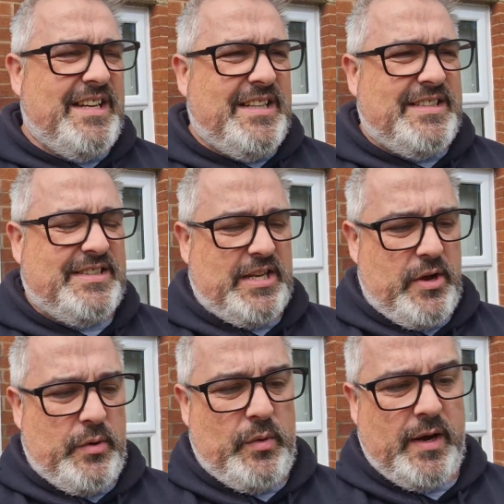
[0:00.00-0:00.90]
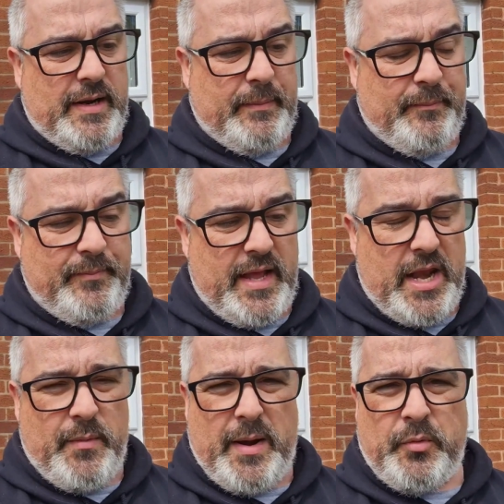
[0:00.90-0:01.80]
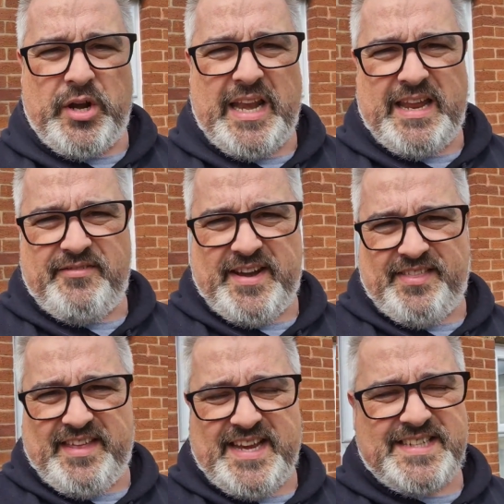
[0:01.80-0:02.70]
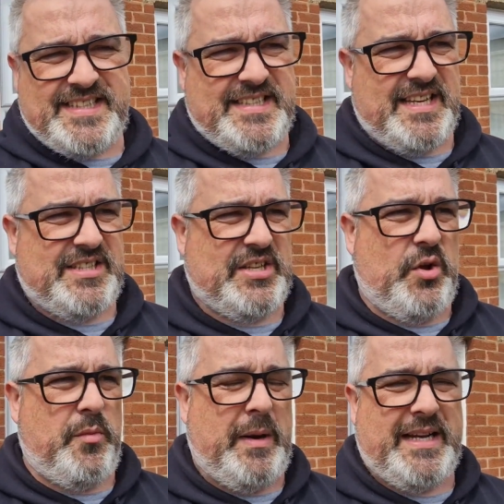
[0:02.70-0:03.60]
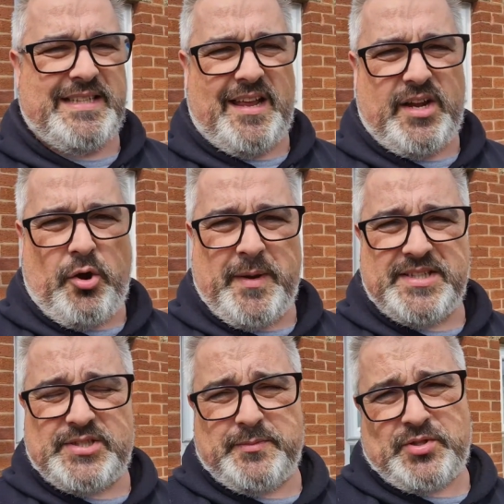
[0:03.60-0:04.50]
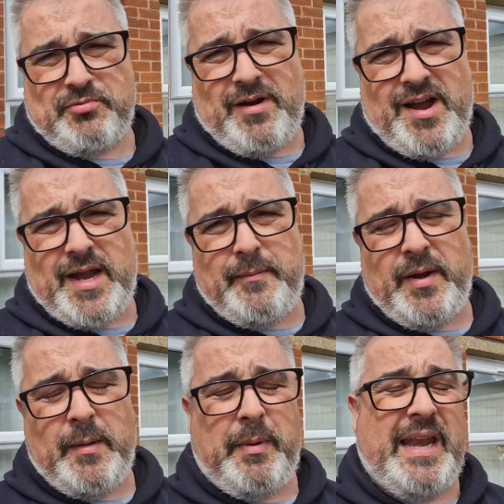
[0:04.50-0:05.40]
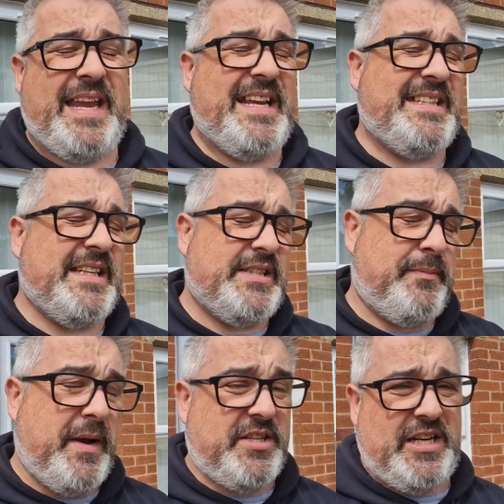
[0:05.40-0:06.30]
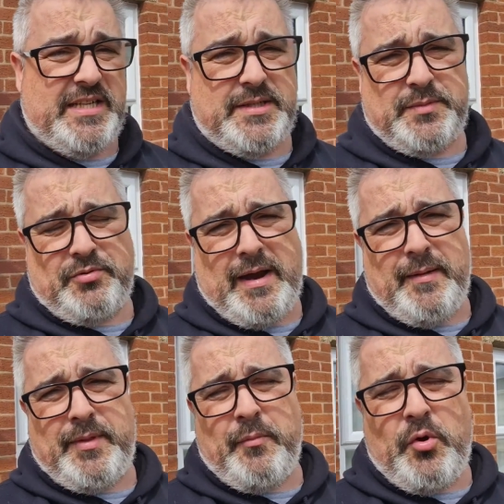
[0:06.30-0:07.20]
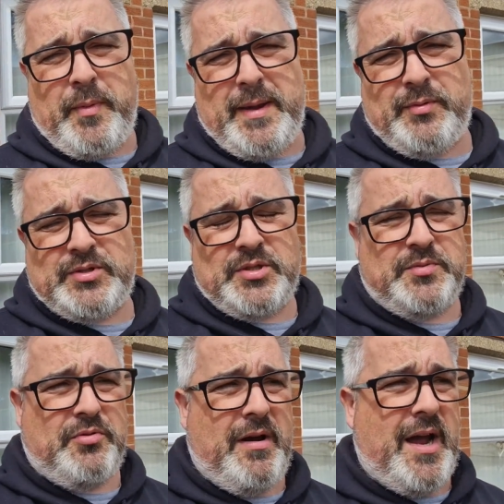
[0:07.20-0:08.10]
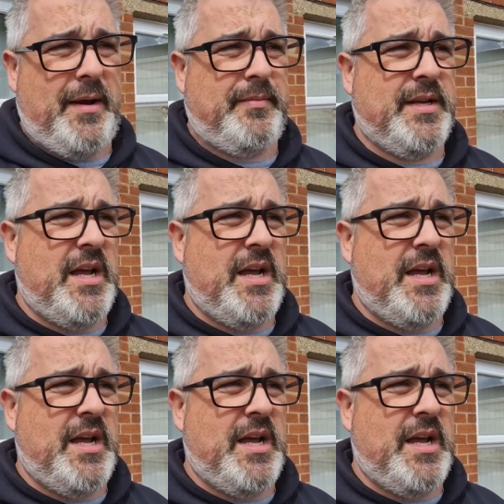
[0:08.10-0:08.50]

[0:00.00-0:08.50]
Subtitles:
So anyway, I'm going to leave it at this. So please like, comment, subscribe. Please especially subscribe. The more people subscribed,